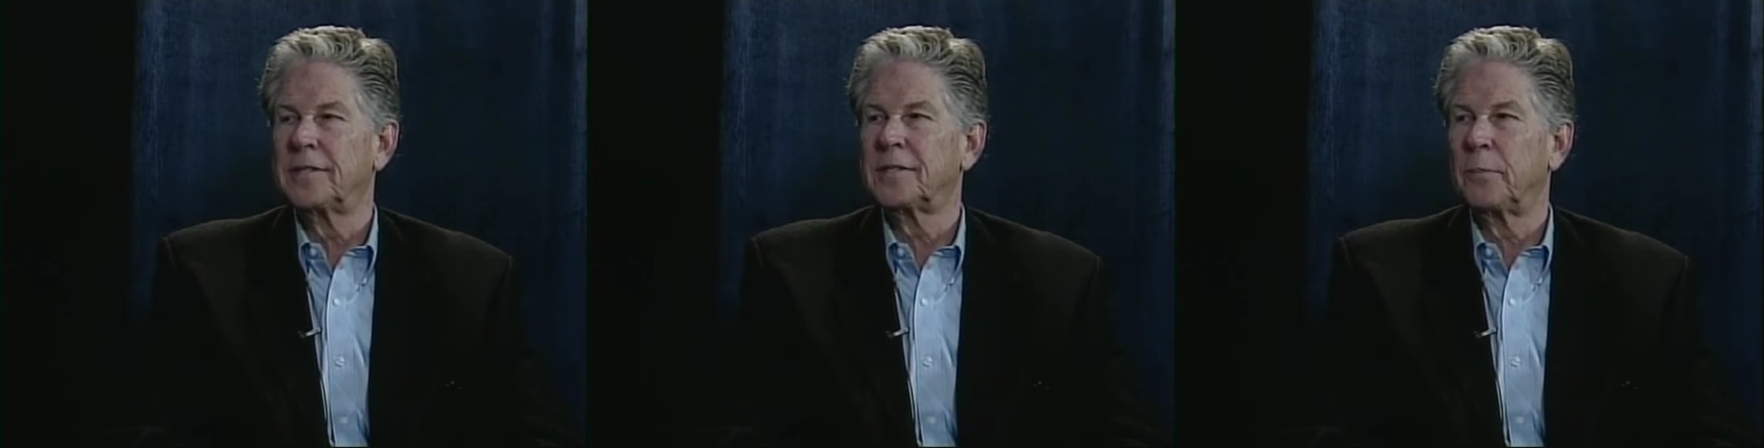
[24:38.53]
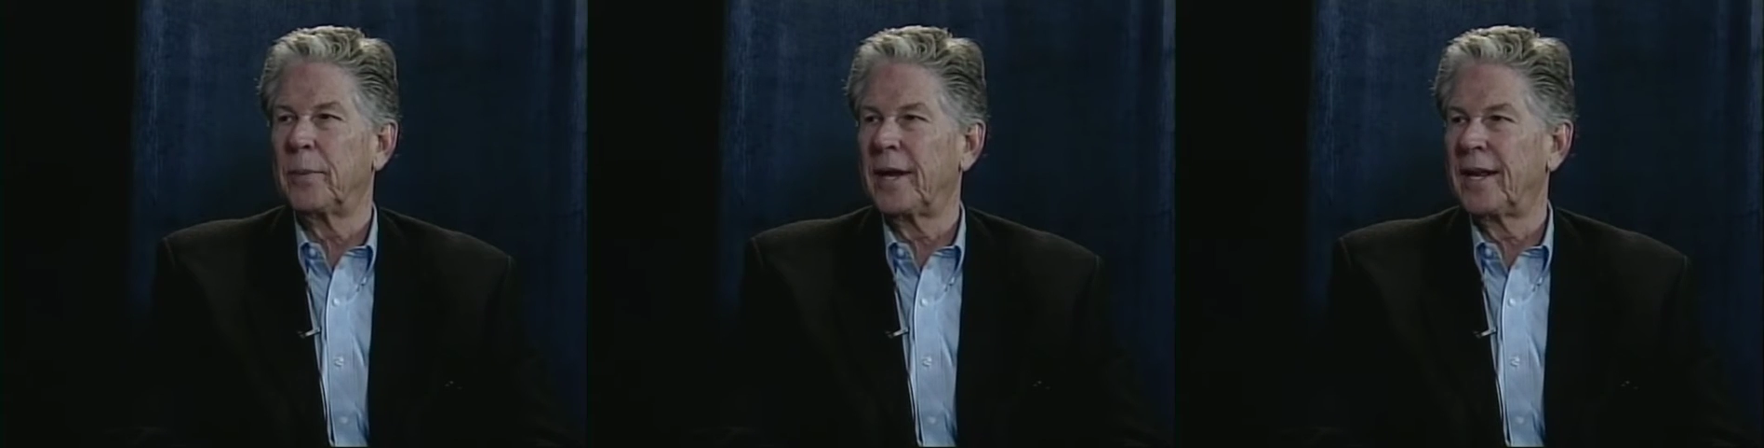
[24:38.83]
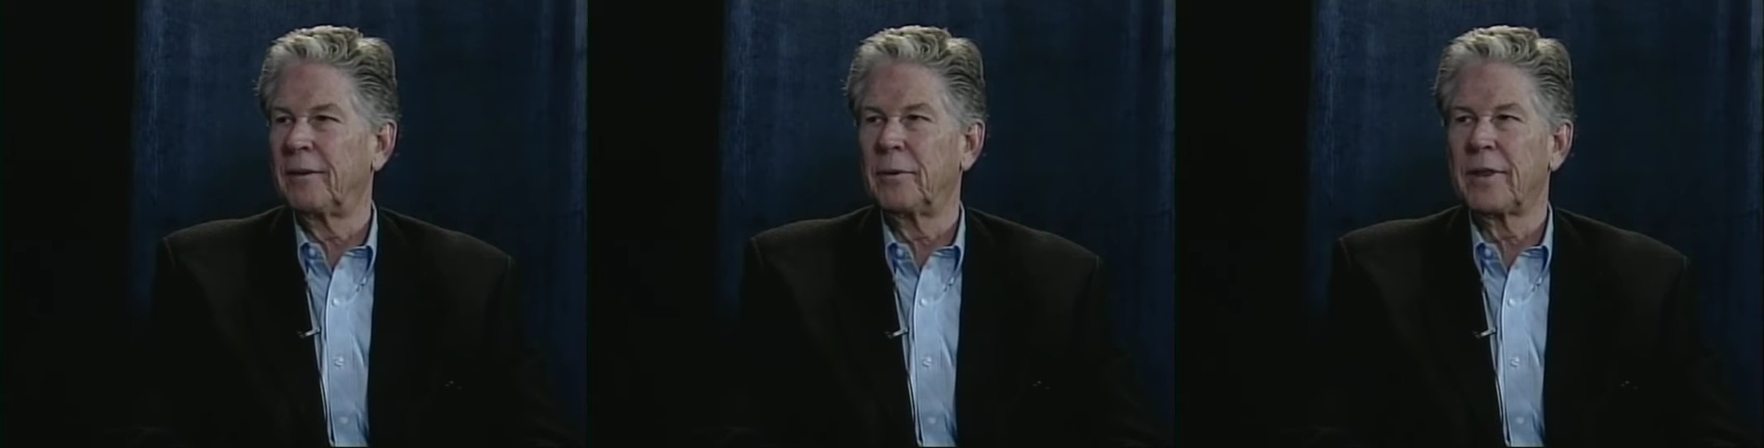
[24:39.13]

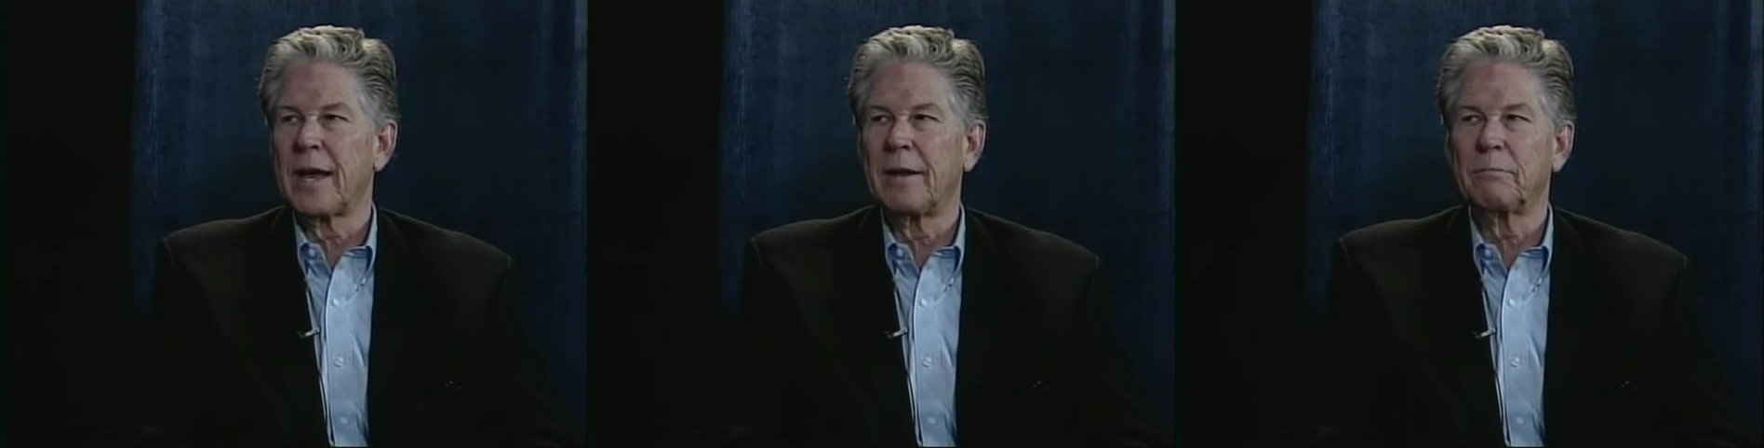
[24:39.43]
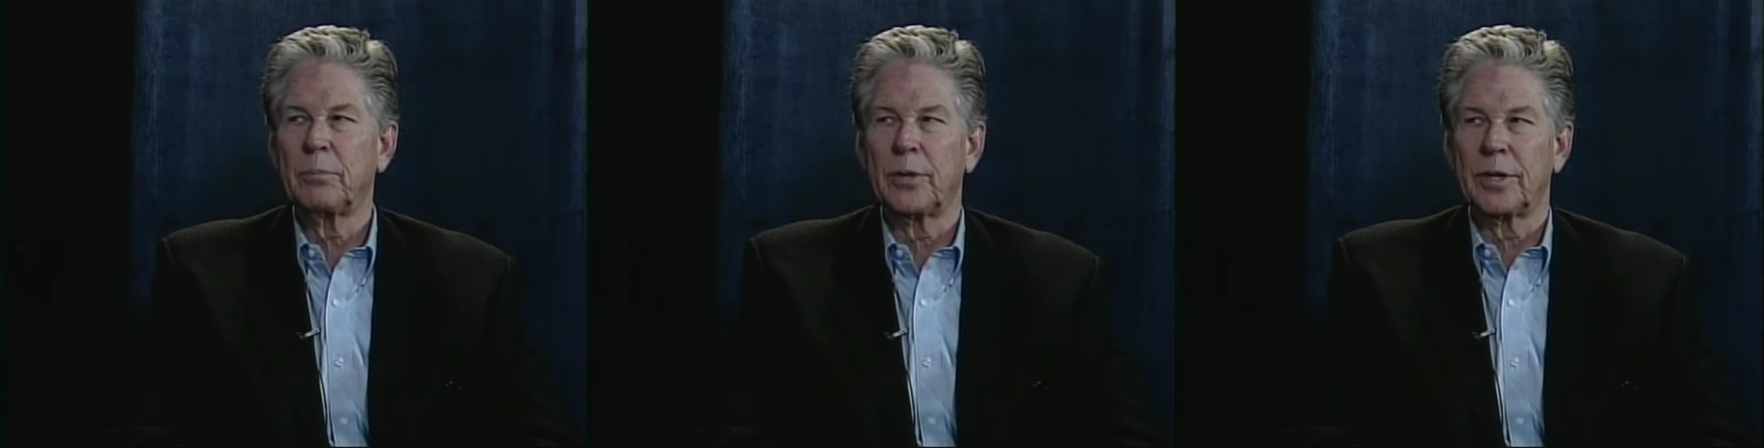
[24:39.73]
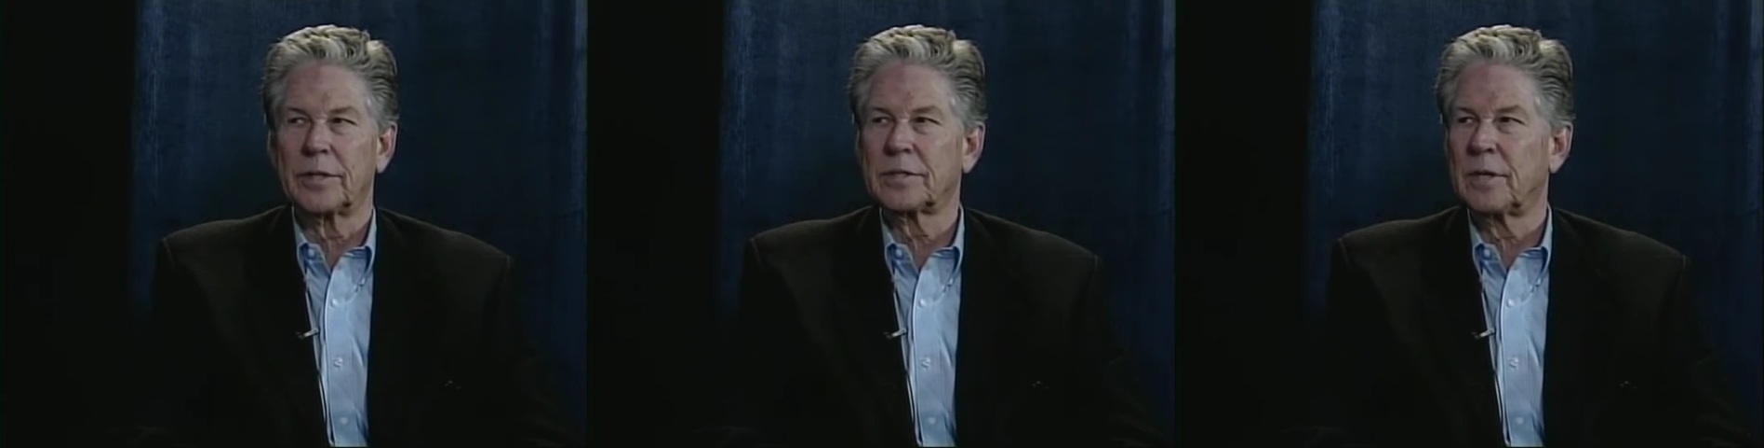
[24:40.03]
somebody without
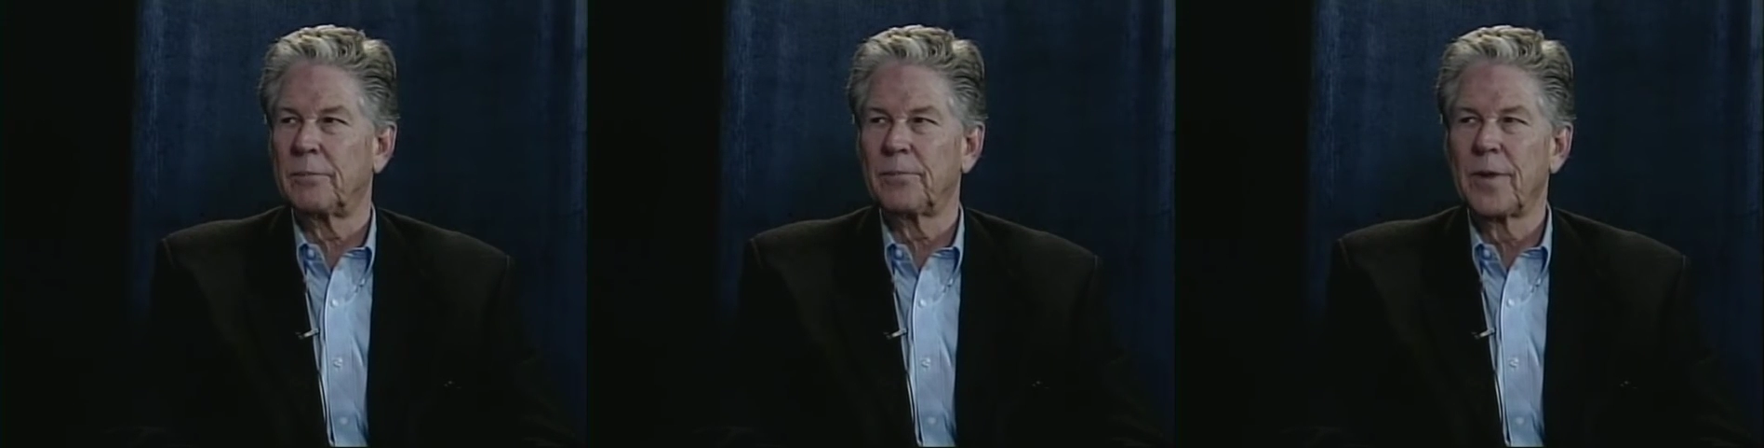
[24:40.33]
putting some